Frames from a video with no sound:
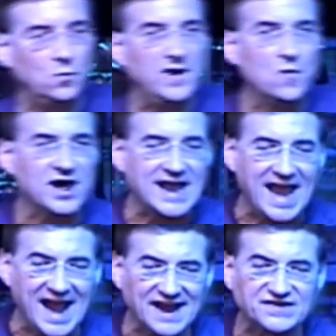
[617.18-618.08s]
we want
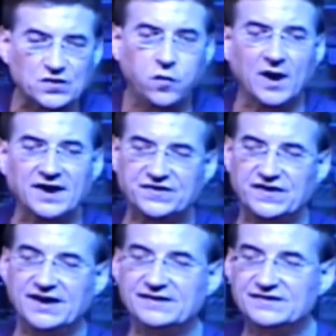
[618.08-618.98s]
to ask
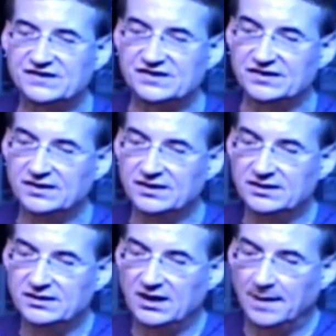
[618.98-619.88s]
questions
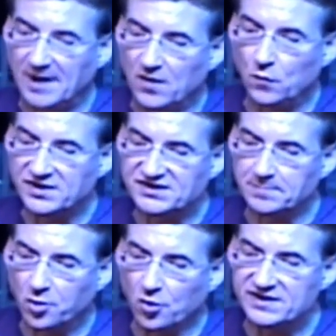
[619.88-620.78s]
about what's
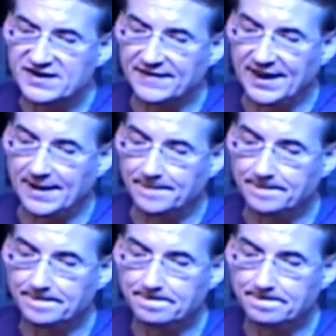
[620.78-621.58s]
important to them.